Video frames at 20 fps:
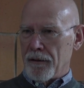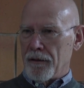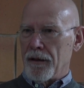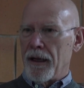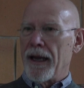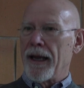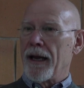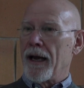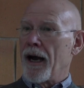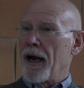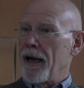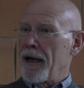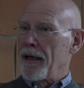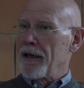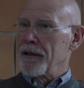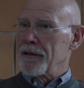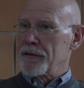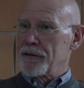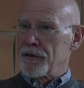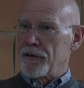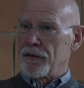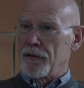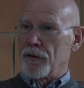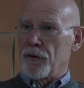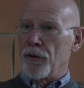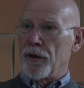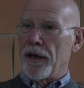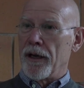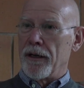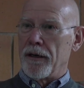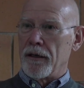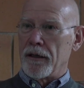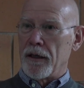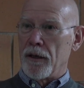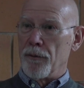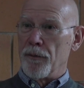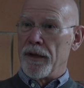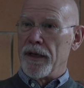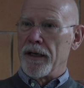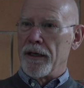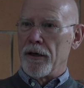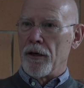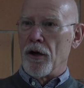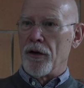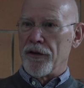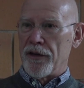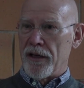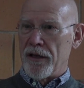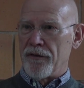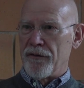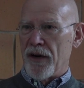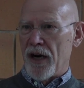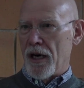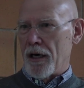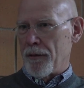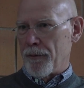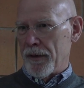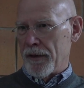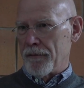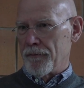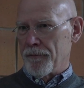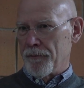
AIA to create a committee on the environment.